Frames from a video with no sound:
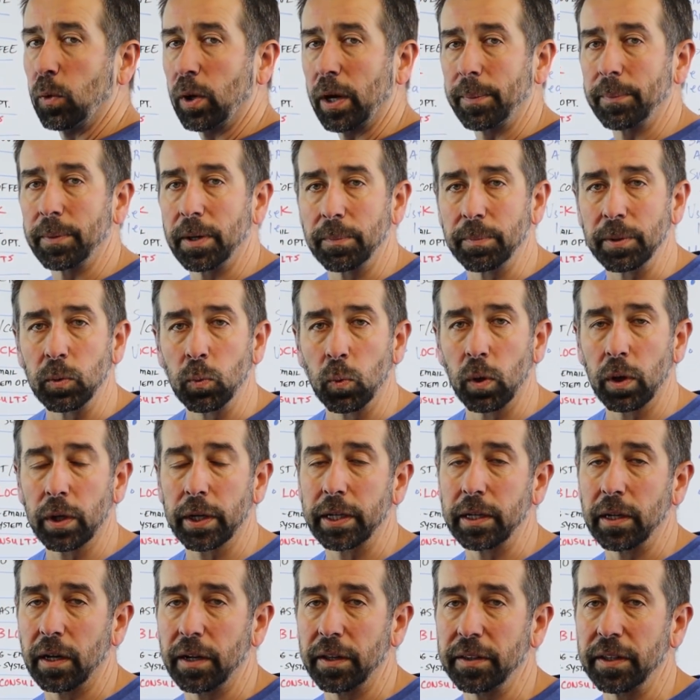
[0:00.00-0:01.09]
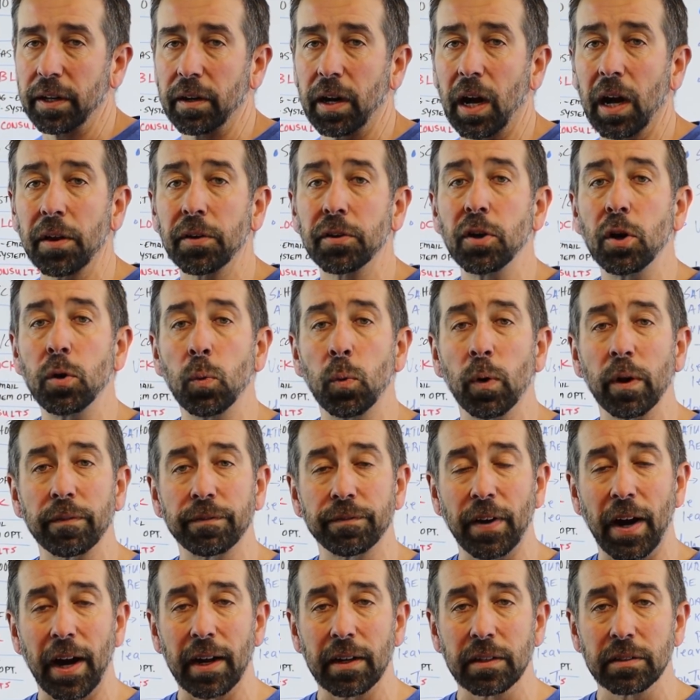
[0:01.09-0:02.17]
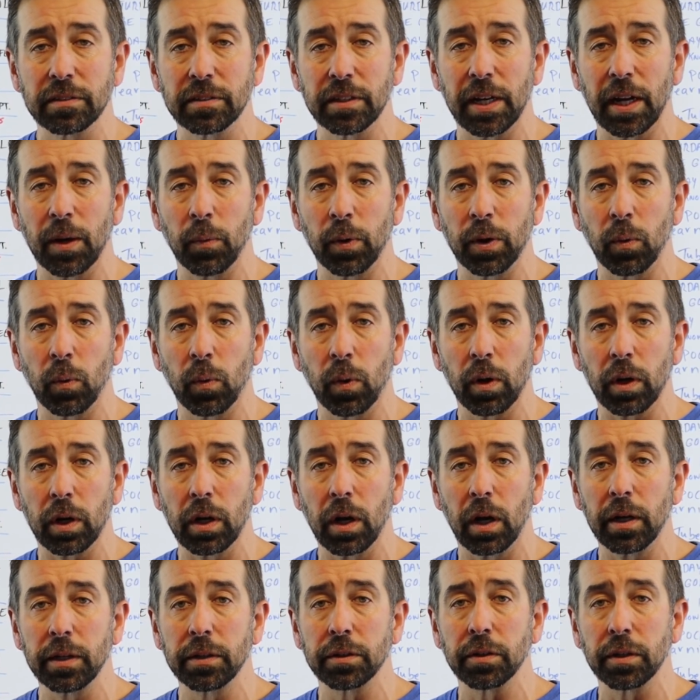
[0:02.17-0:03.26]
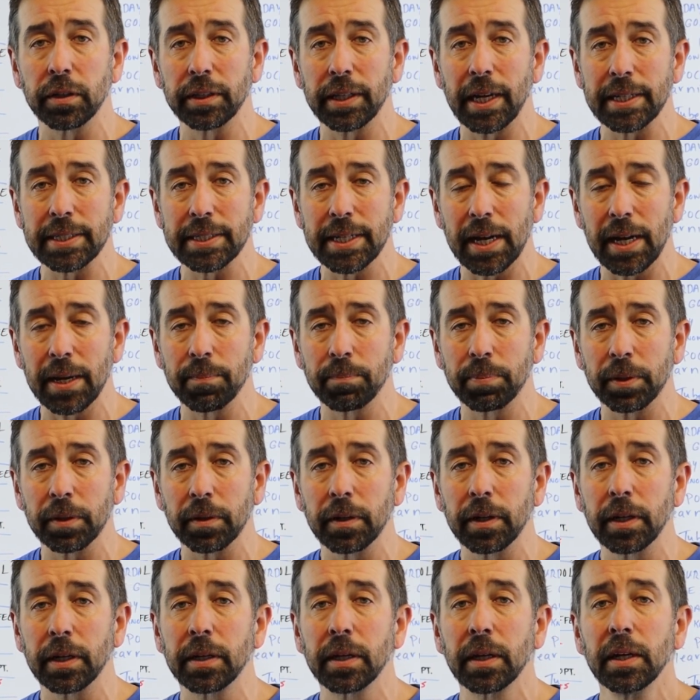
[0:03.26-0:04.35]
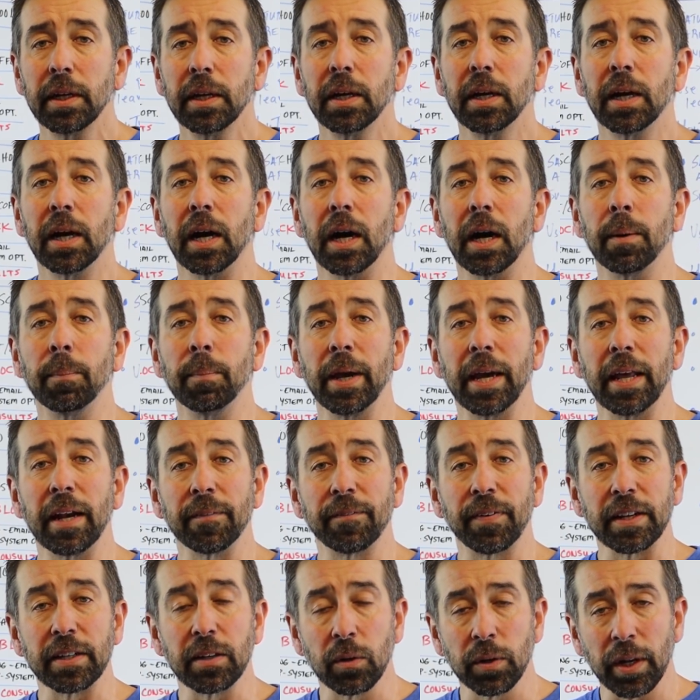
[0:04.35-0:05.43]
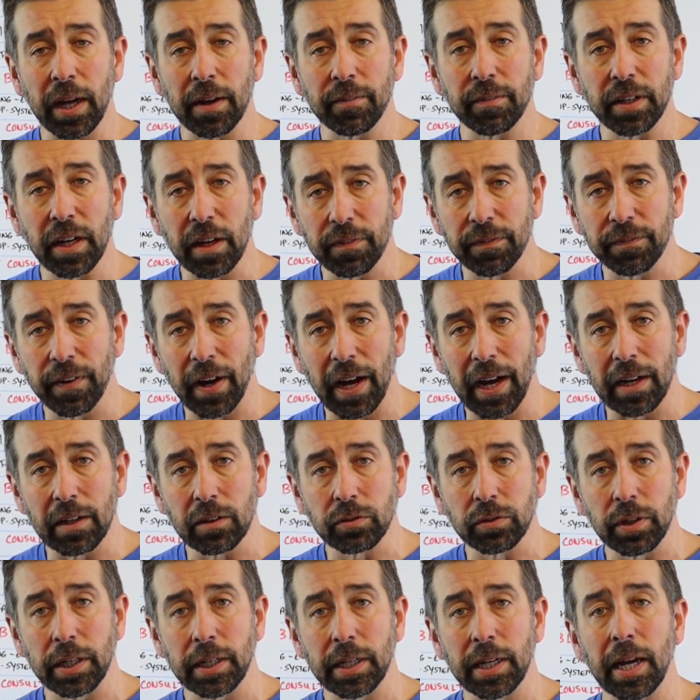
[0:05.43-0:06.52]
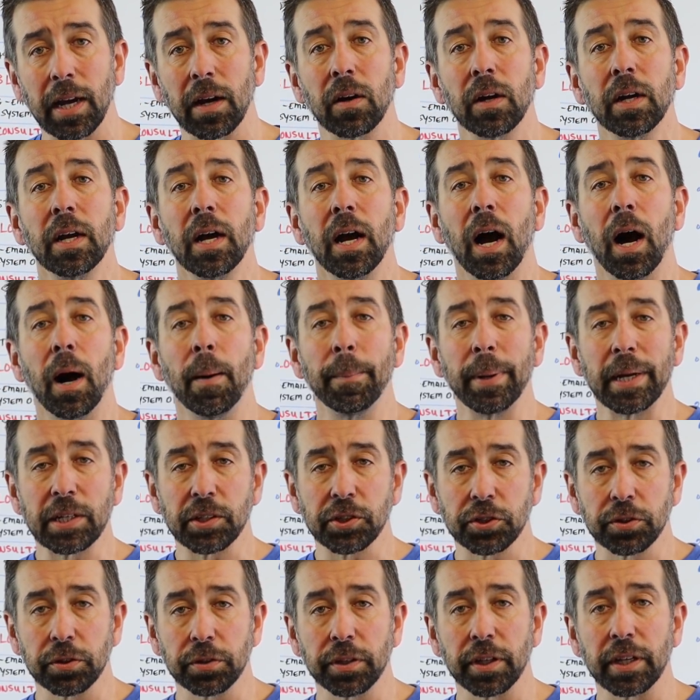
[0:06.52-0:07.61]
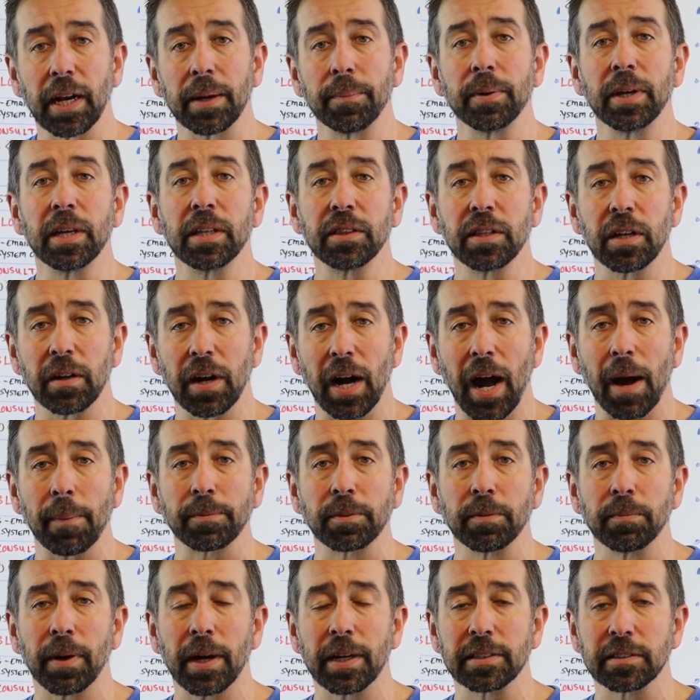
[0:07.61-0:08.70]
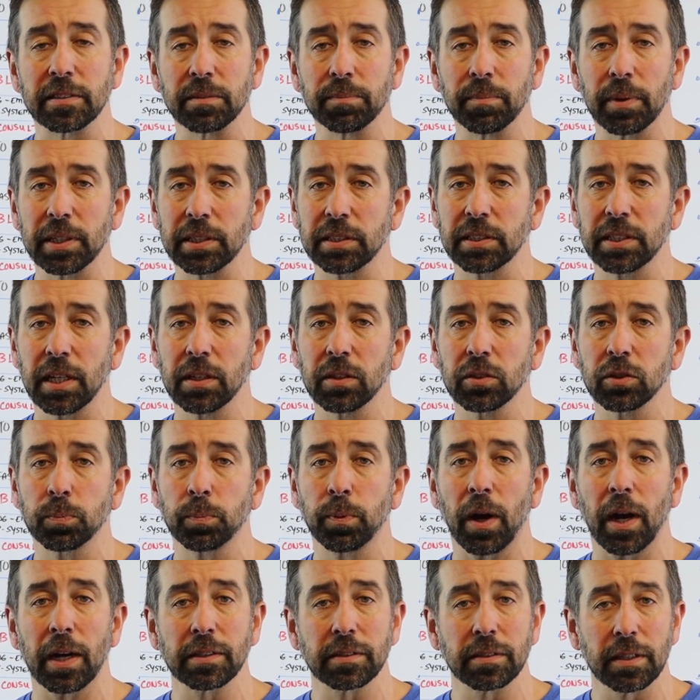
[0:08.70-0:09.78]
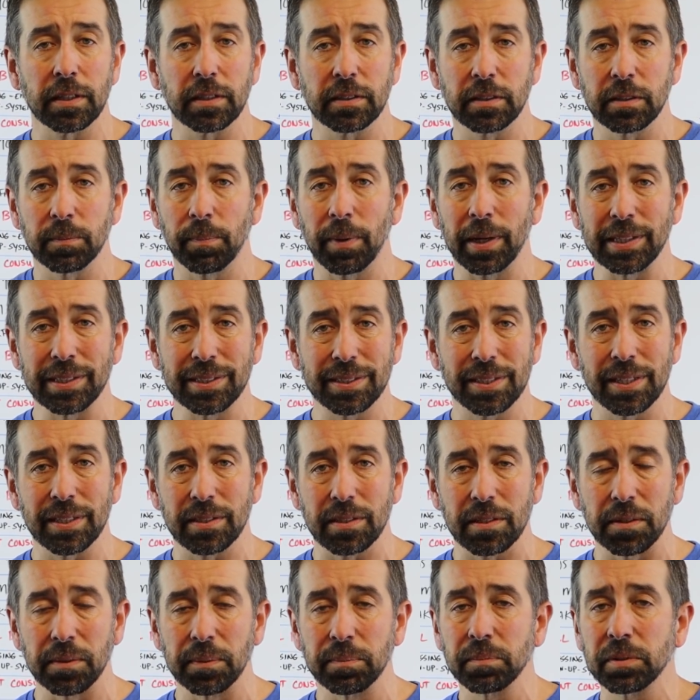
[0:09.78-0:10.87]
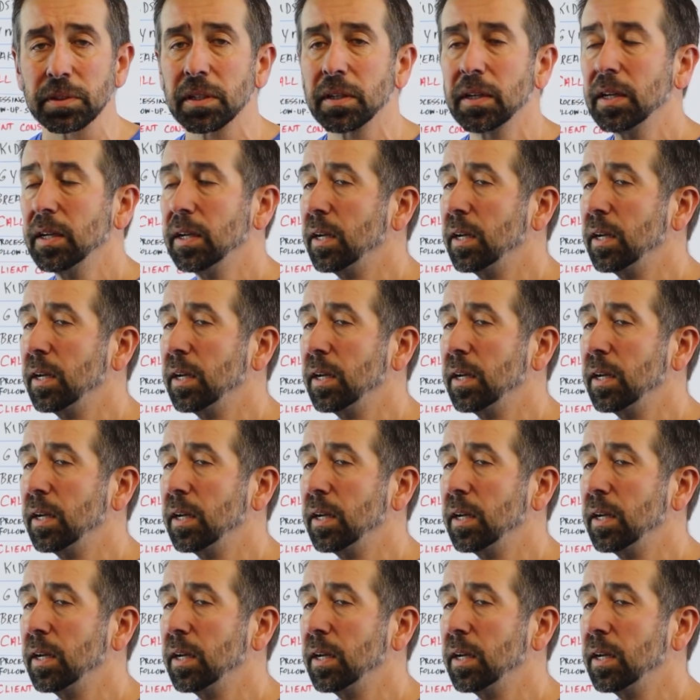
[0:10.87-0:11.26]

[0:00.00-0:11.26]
what I'm going to be working on in there. I'll know what files that I want to work on during that time period. And if I don't have enough files right now, I'll make sure that I'm in there optimizing my sales process and my systems,